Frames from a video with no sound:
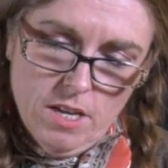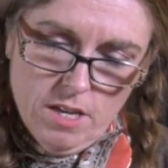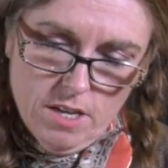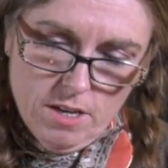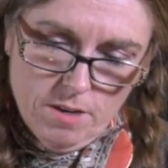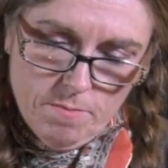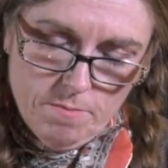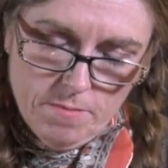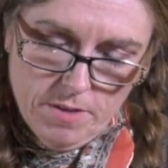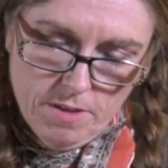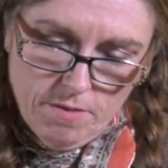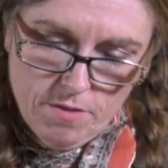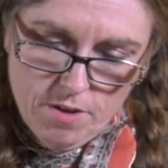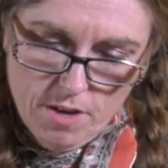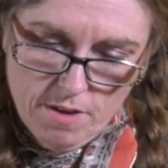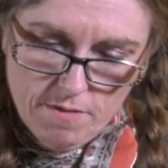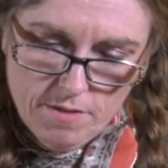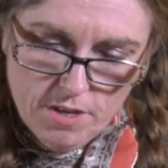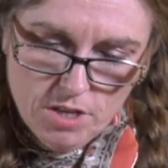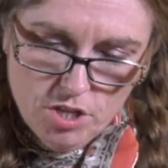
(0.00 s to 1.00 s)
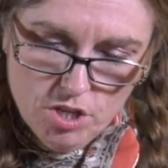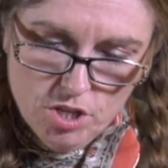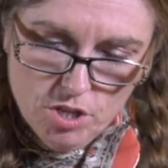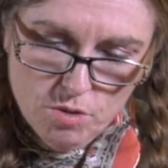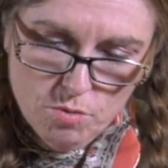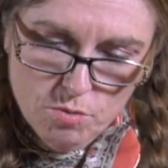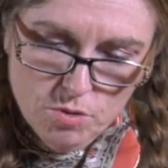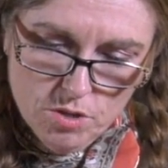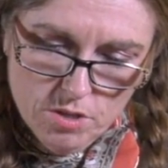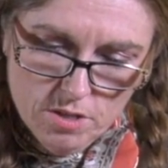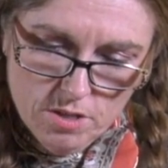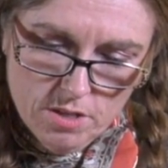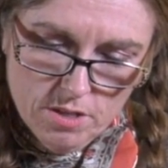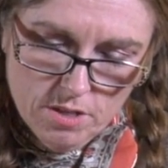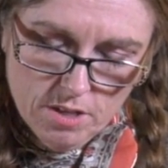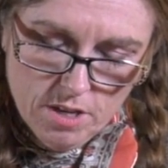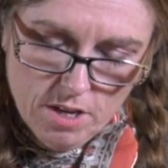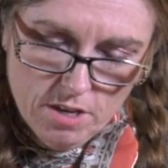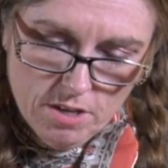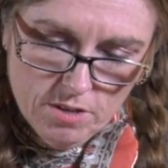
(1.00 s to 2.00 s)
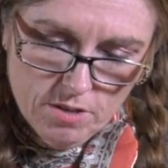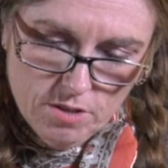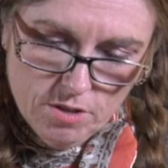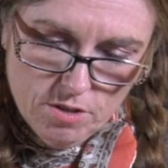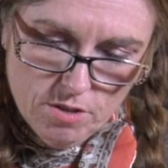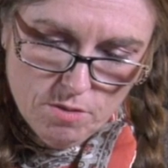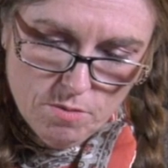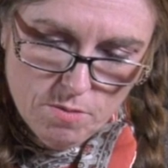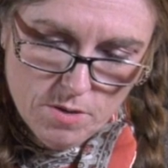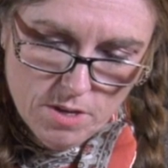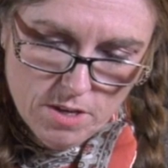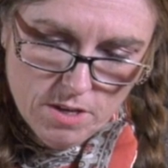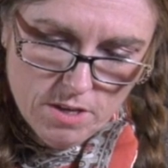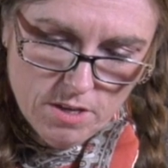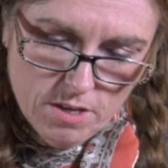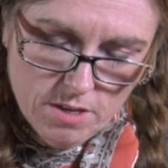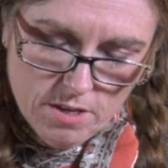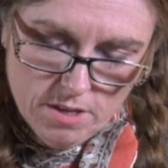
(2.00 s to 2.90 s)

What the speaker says: If you have any children that are going to